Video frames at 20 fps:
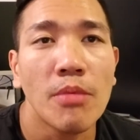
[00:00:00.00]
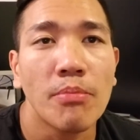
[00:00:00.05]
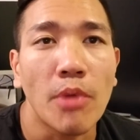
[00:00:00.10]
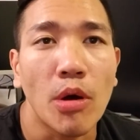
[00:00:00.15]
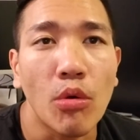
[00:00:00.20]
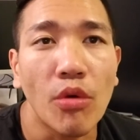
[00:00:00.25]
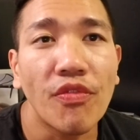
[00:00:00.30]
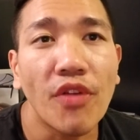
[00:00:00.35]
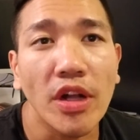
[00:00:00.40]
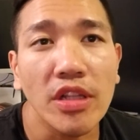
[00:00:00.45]

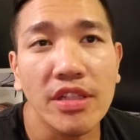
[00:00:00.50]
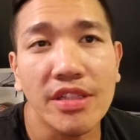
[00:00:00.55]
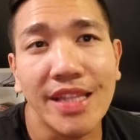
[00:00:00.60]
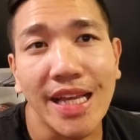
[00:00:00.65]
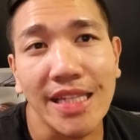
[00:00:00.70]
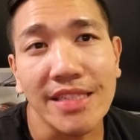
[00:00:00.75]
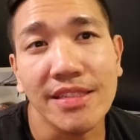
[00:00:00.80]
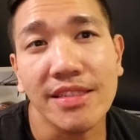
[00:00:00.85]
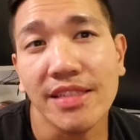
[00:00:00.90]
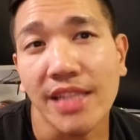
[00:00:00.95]
But with all the
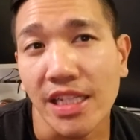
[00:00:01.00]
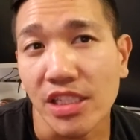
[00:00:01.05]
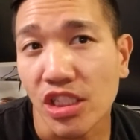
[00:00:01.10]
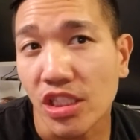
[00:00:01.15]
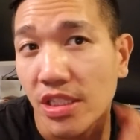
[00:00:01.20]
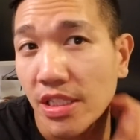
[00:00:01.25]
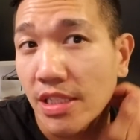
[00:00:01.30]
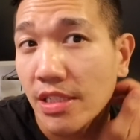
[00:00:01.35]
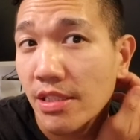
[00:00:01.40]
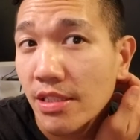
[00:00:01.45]
testing that
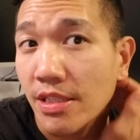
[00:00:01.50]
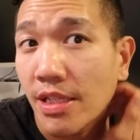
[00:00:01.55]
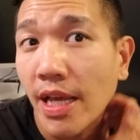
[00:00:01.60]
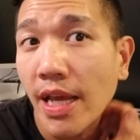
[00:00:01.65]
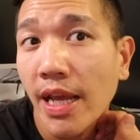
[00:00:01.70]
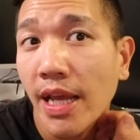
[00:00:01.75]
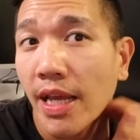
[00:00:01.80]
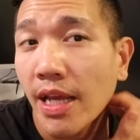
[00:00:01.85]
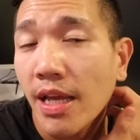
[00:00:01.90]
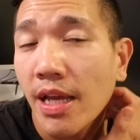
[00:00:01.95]
she did
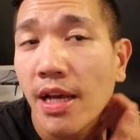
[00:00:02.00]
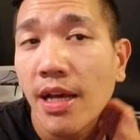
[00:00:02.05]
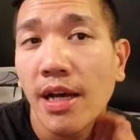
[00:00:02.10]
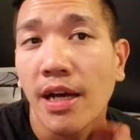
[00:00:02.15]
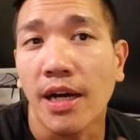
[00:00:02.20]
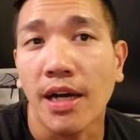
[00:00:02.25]
today,